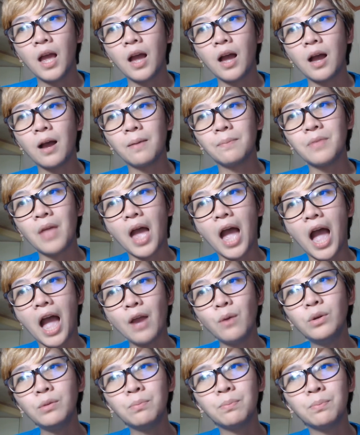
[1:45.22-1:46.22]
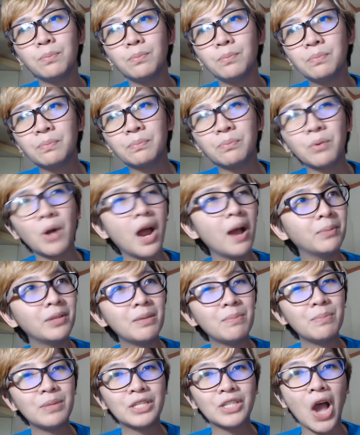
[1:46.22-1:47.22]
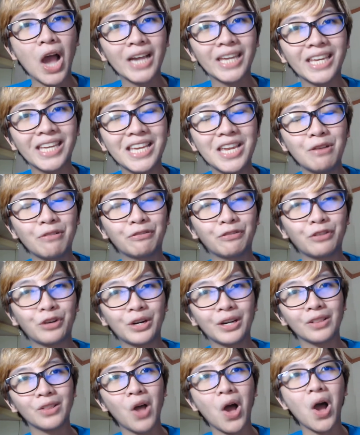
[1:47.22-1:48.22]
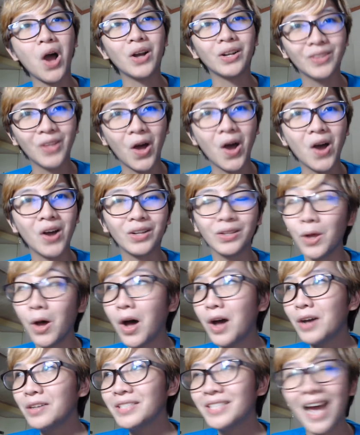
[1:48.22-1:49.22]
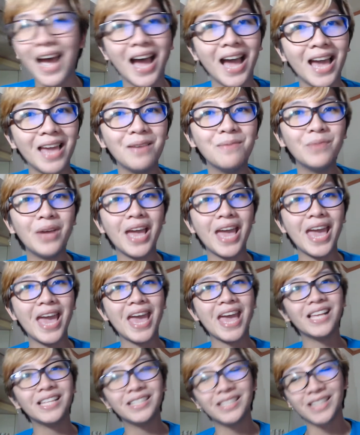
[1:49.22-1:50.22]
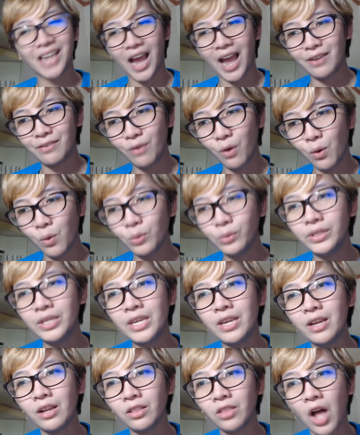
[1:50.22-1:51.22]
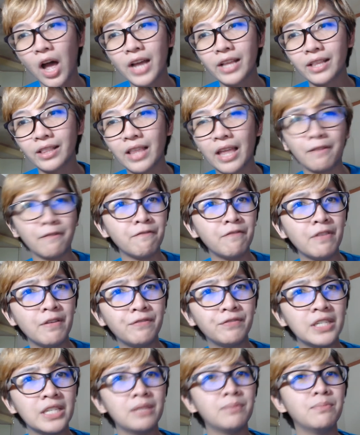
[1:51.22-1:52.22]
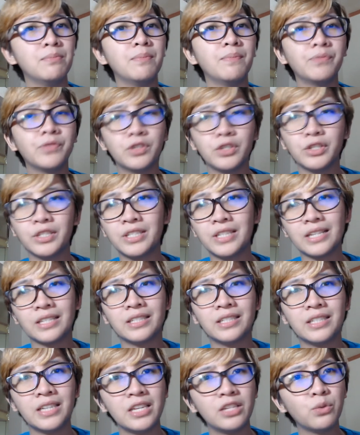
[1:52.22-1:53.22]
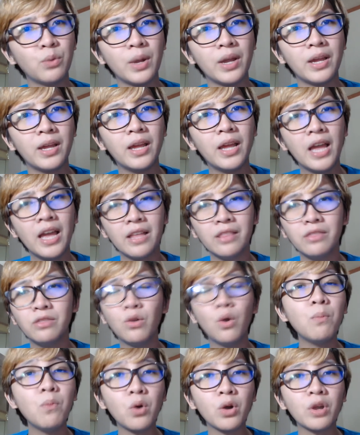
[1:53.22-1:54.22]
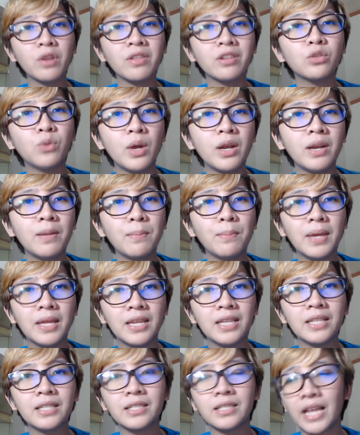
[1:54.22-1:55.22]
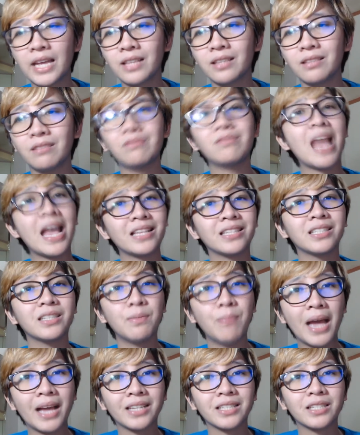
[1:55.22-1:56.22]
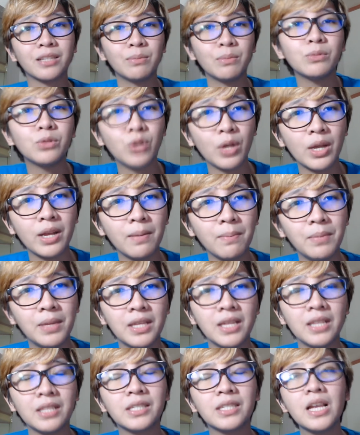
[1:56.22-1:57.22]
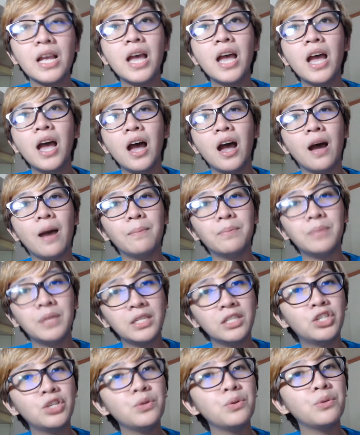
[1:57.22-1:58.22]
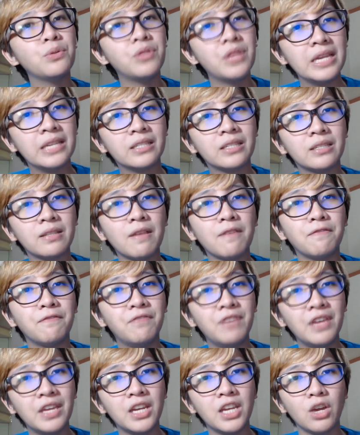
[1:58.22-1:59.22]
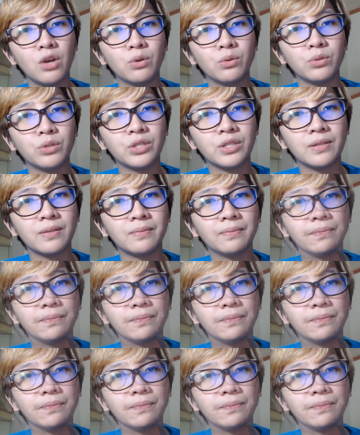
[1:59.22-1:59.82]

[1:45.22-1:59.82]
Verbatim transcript: um, I would probably be talking here for a long long long time, and I've only allot like fifteen to sixteen, twenty, no more than twenty minutes, like that's the maximum, twenty minutes um, into these videos.